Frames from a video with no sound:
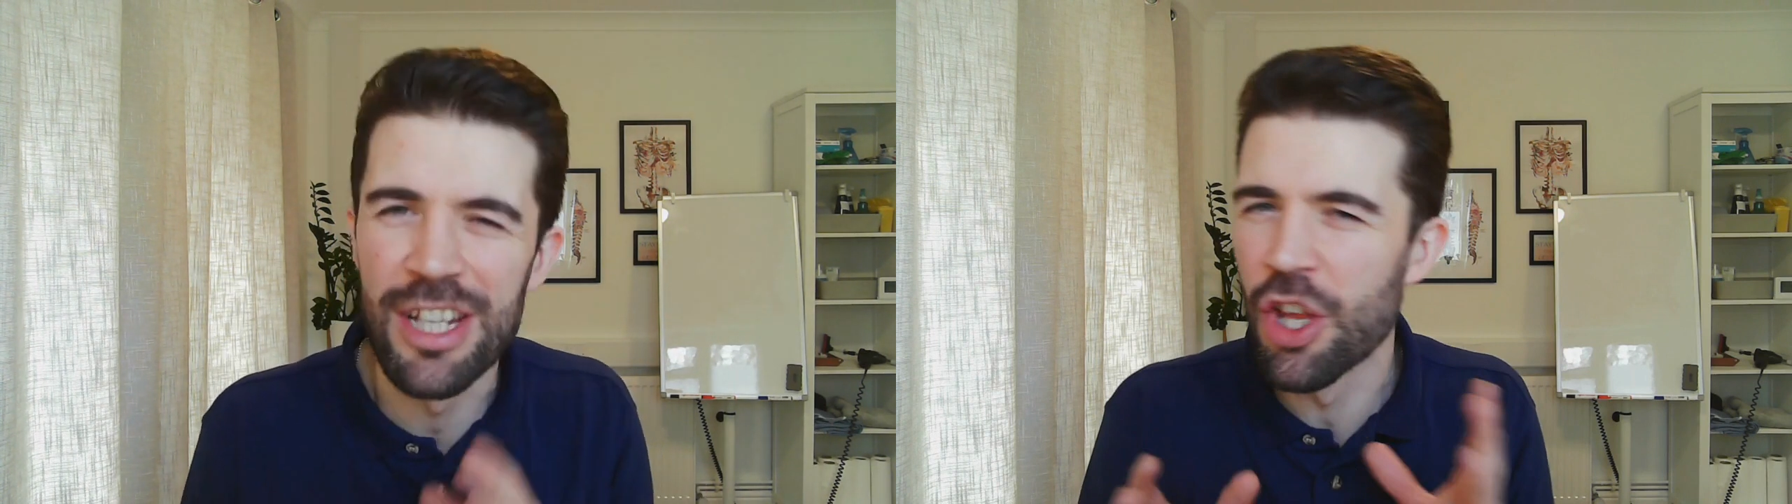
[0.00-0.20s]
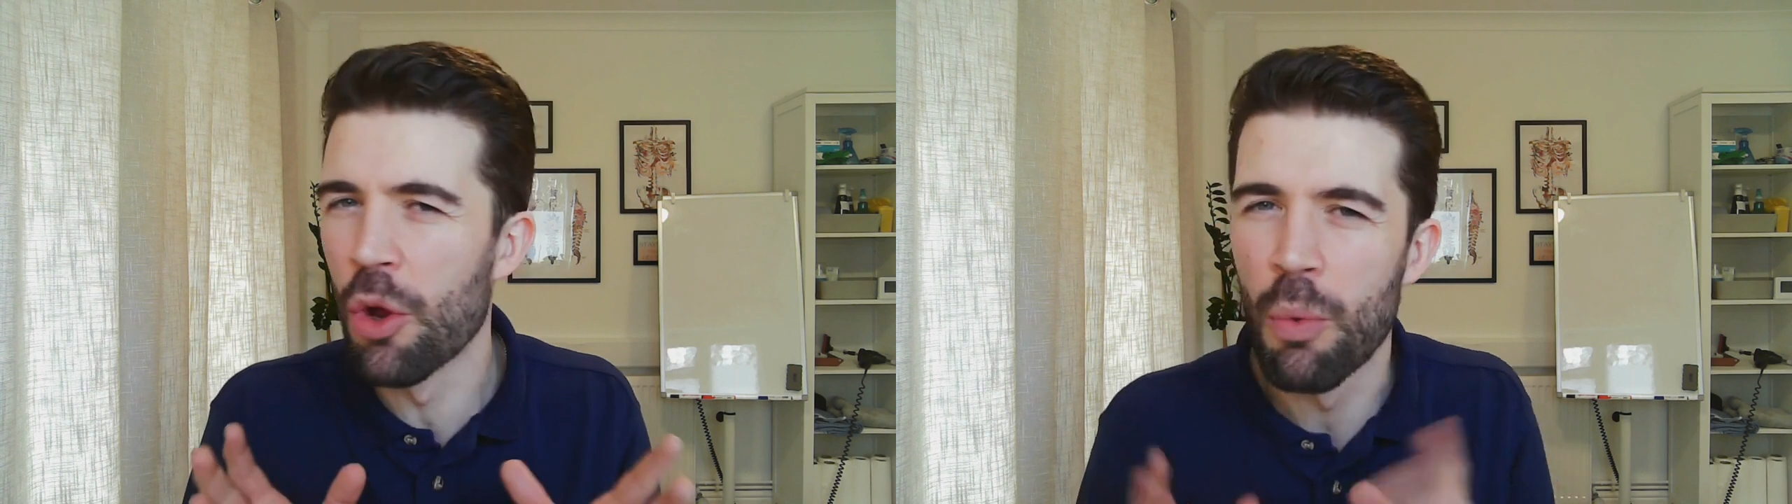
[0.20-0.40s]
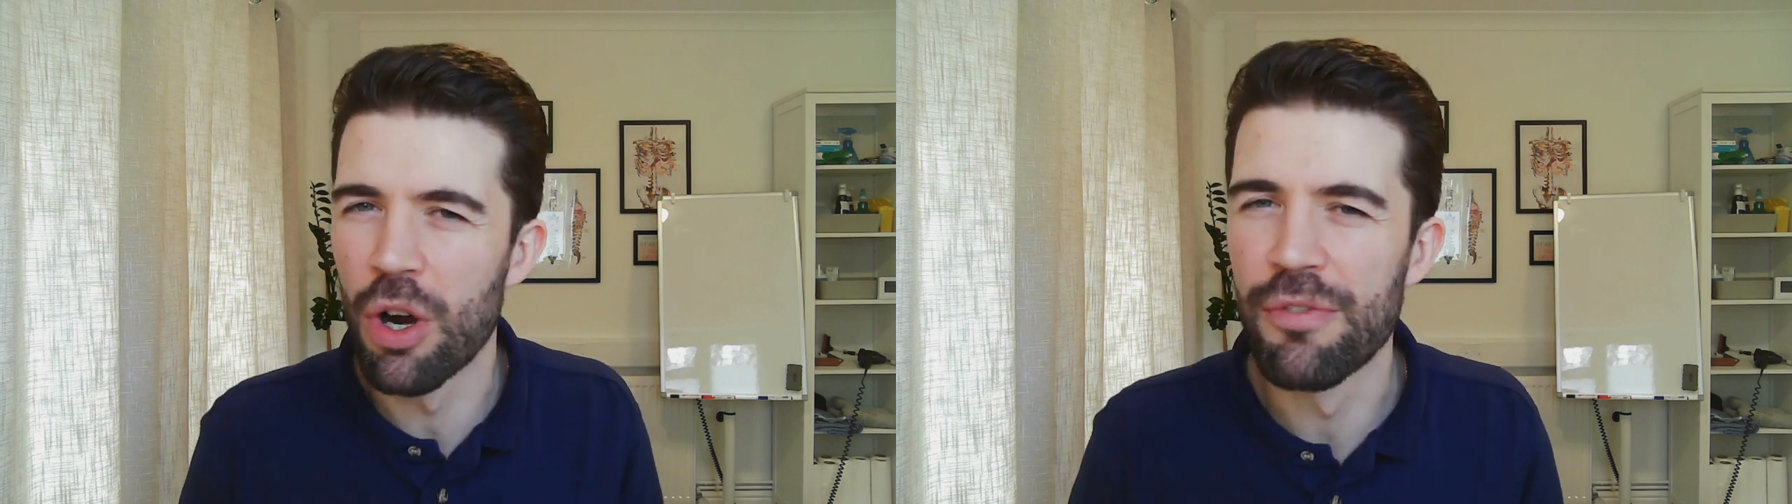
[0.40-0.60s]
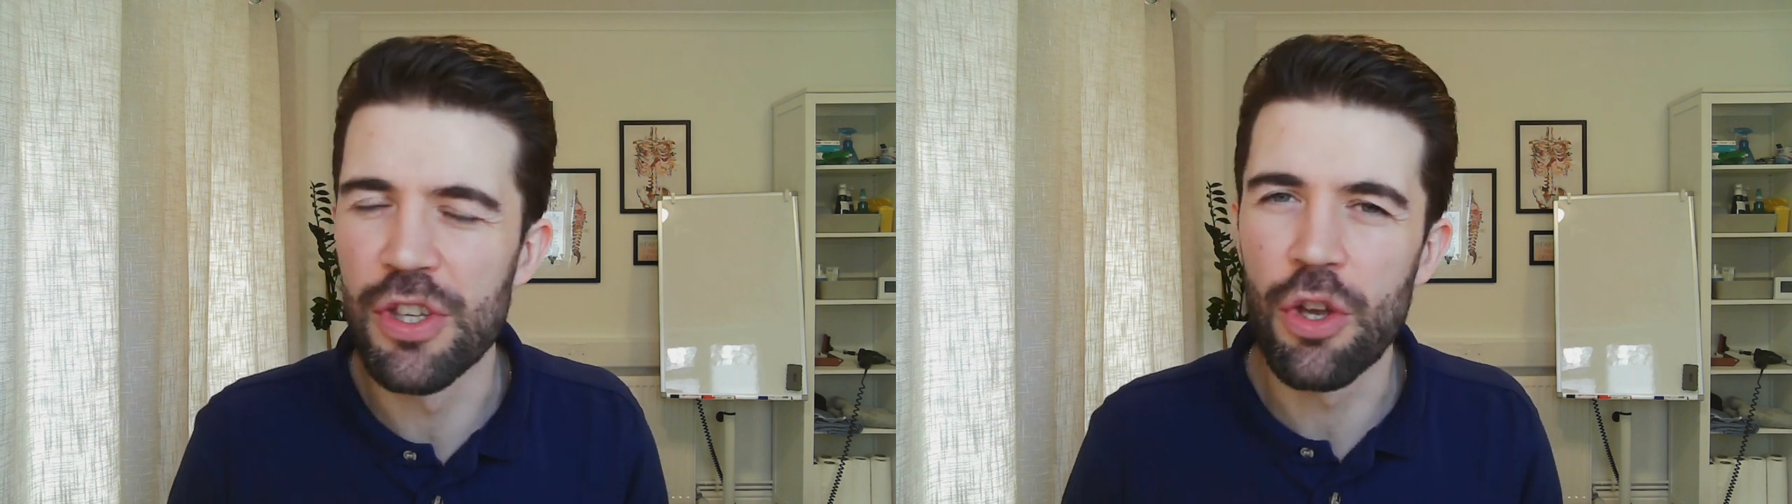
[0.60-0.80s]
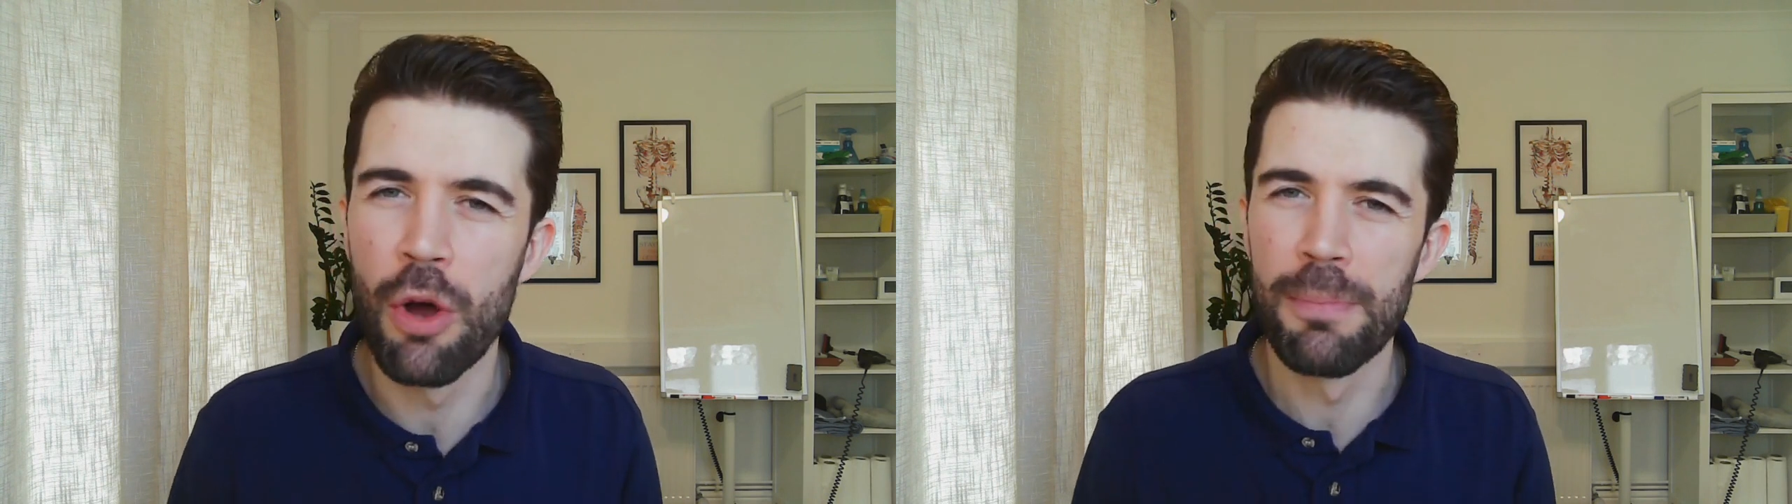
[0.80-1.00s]
Don't worry if you
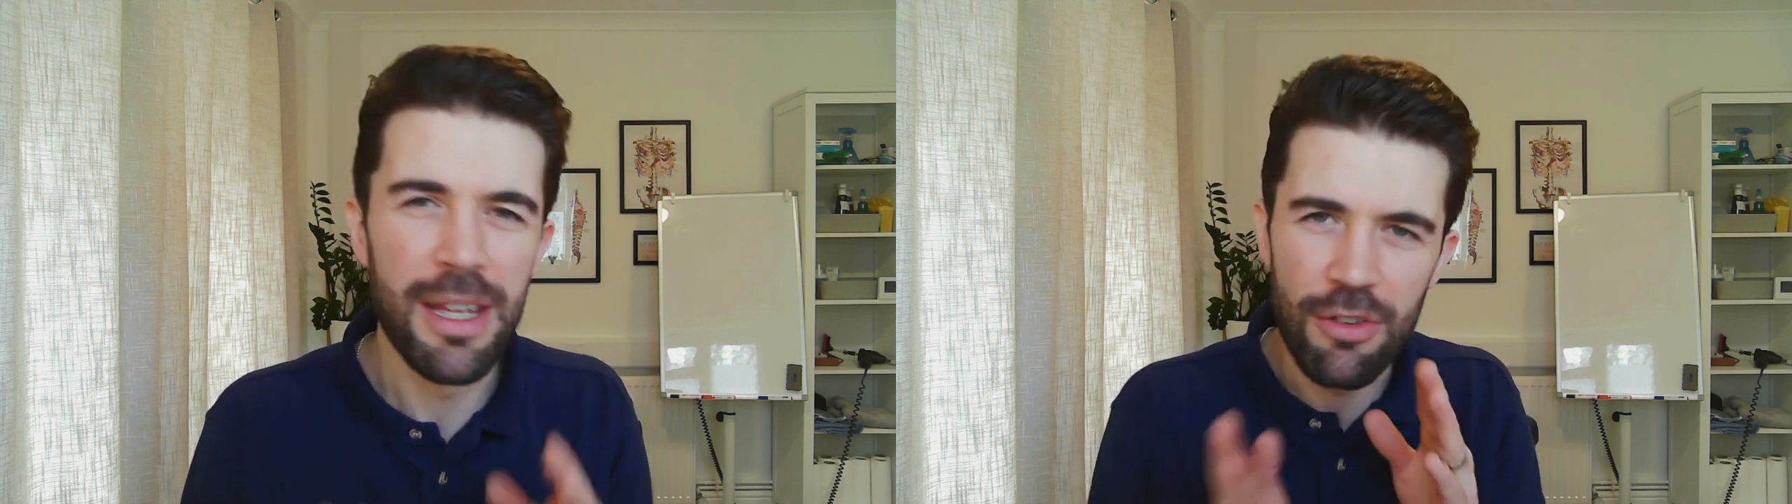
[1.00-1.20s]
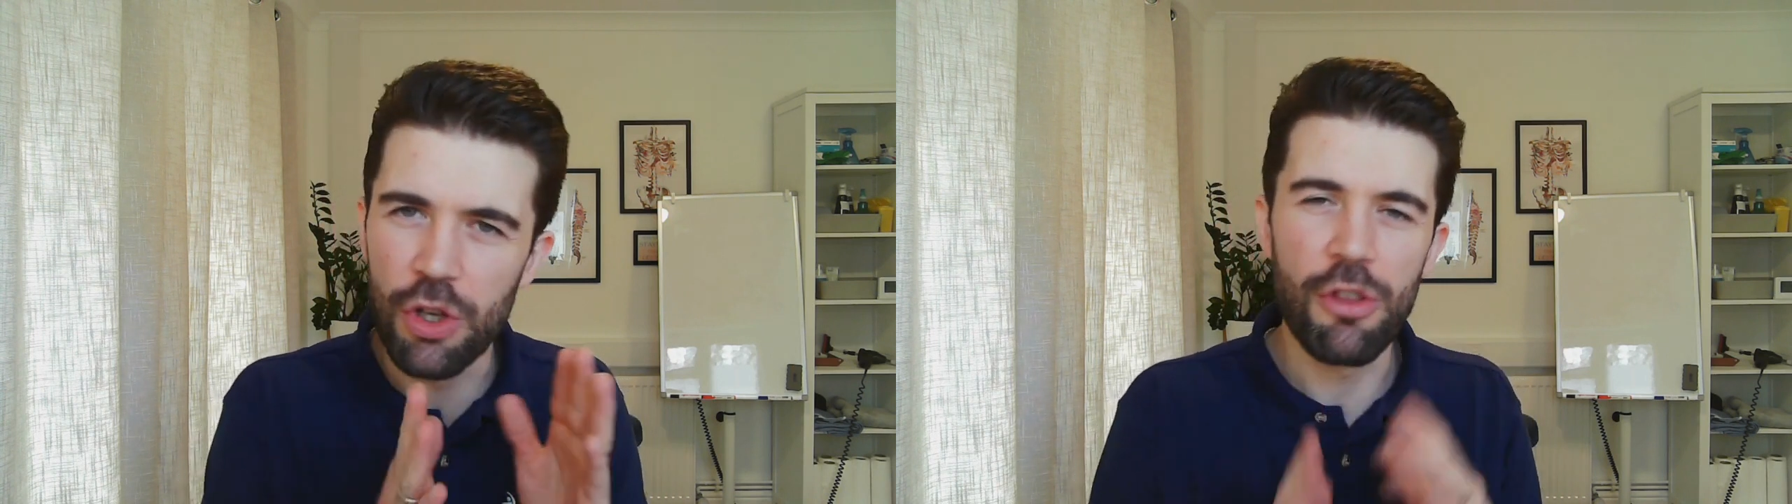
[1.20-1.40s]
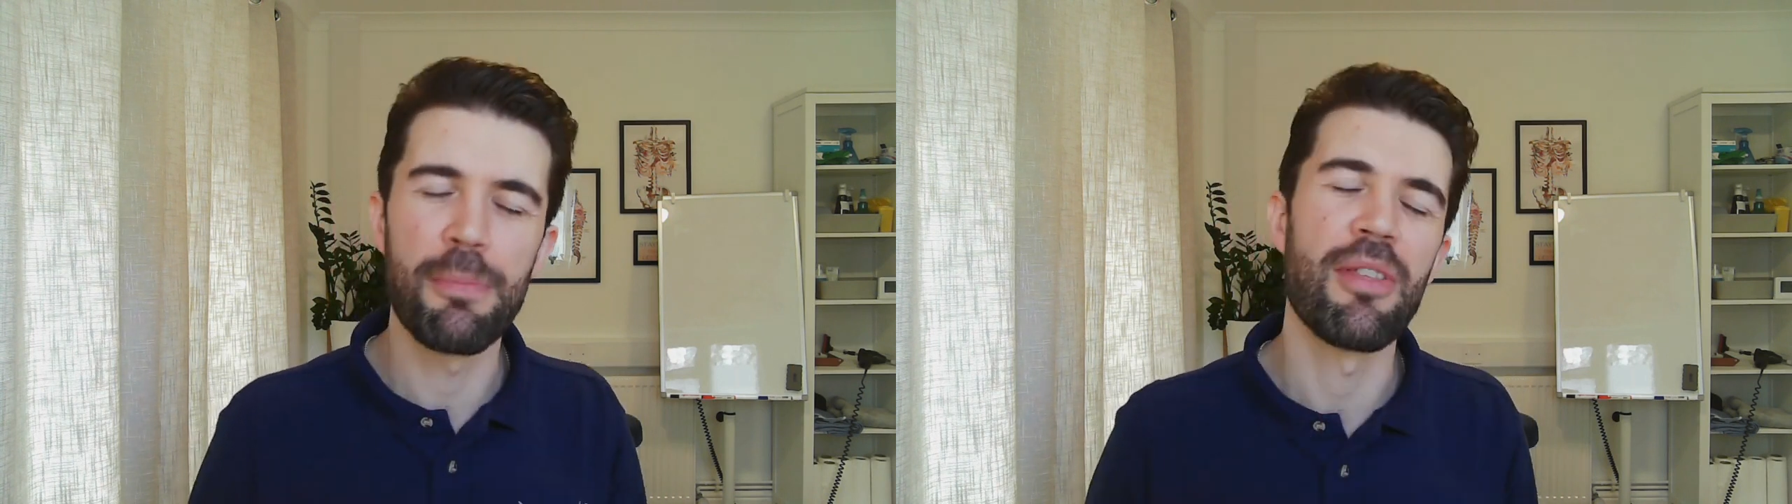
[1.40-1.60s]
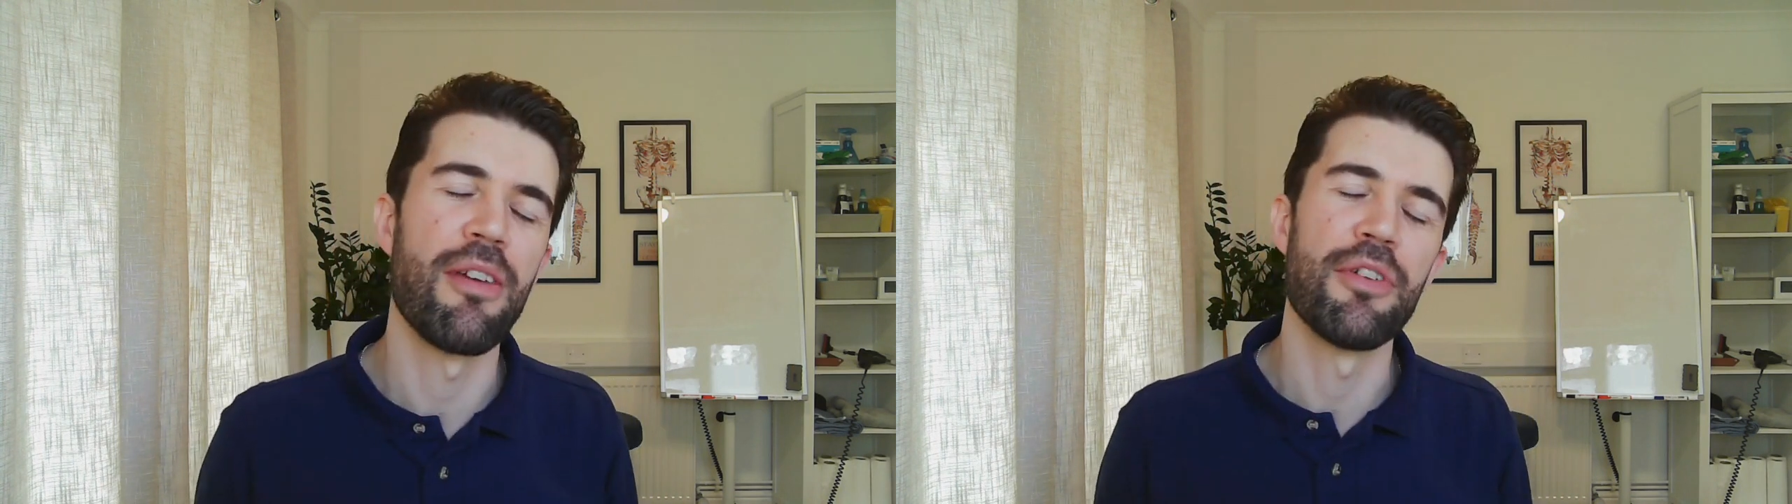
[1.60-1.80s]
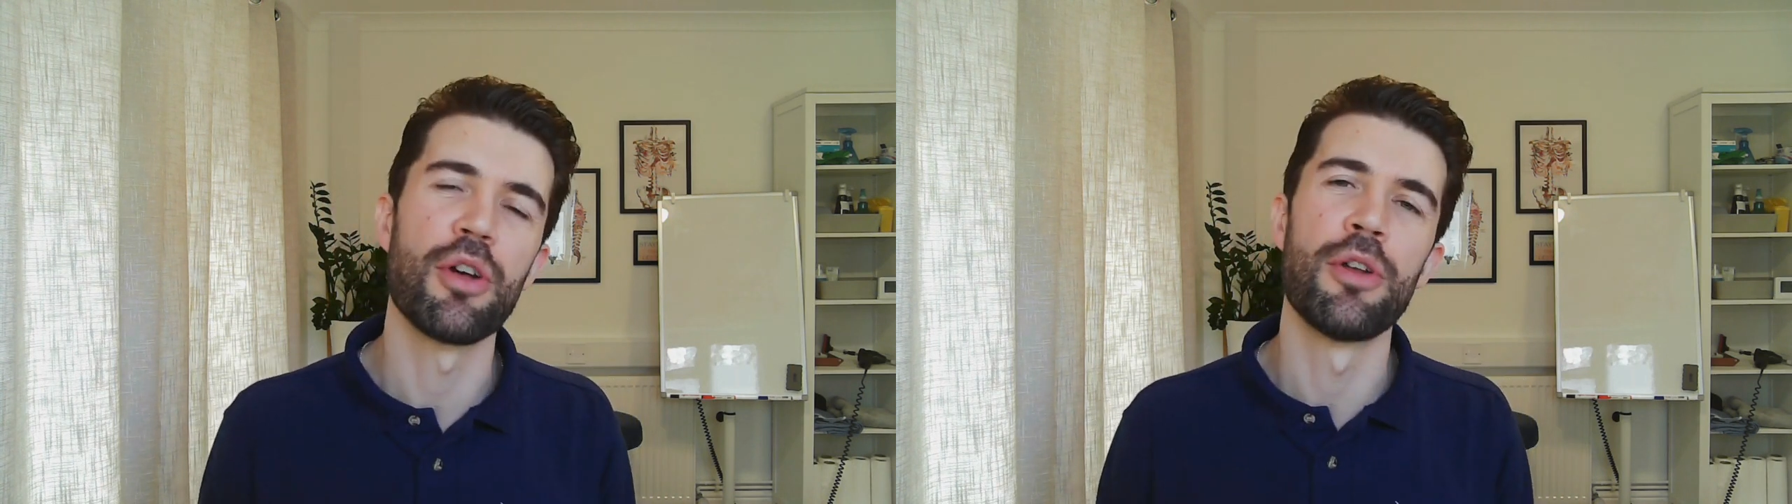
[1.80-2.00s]
can't be too
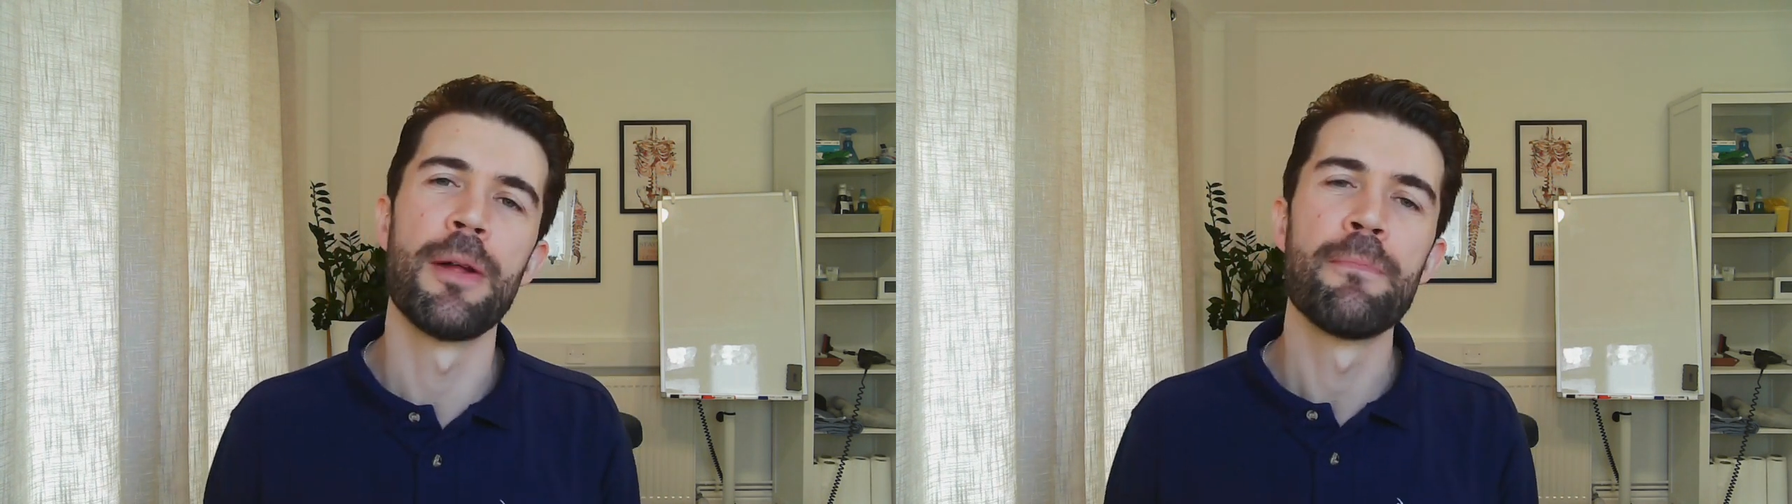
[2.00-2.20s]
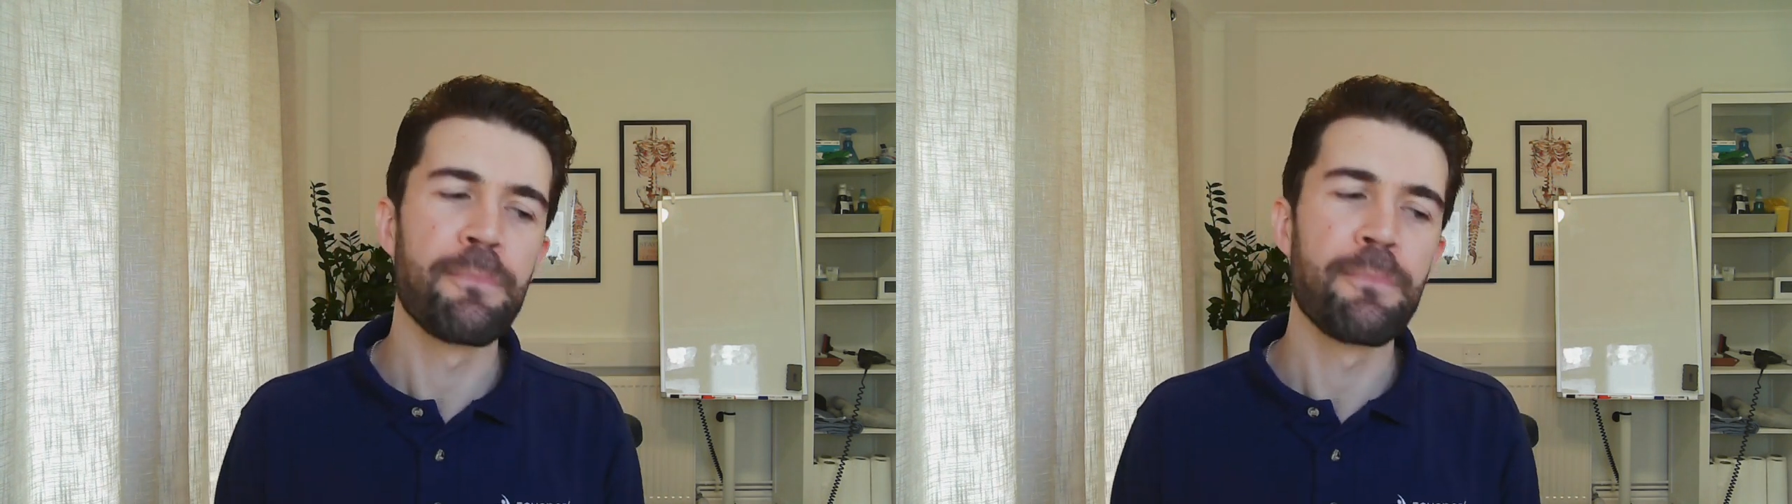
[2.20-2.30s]
specific on it.